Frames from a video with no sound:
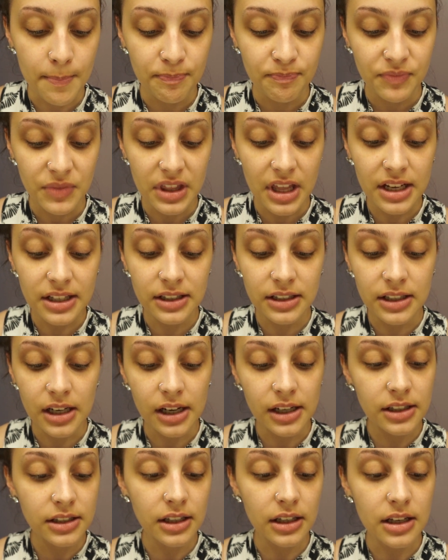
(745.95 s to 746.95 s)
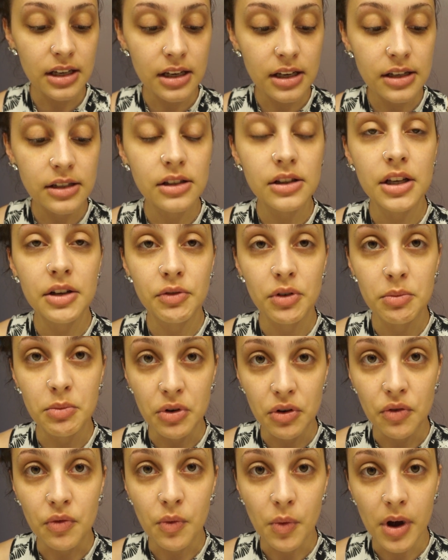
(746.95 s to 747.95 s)
This does easily
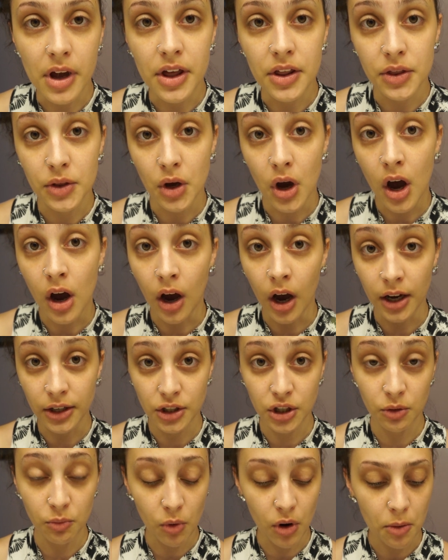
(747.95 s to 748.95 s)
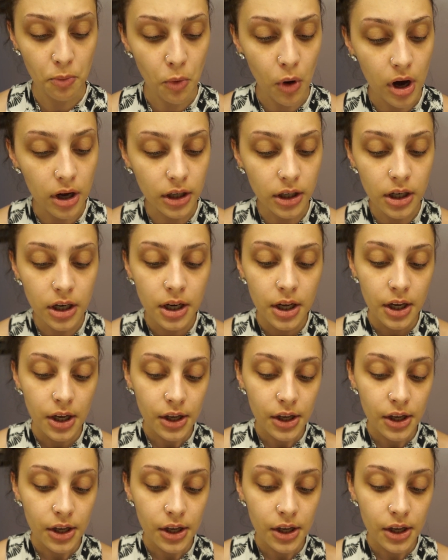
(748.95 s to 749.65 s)
remove with hot to warm water.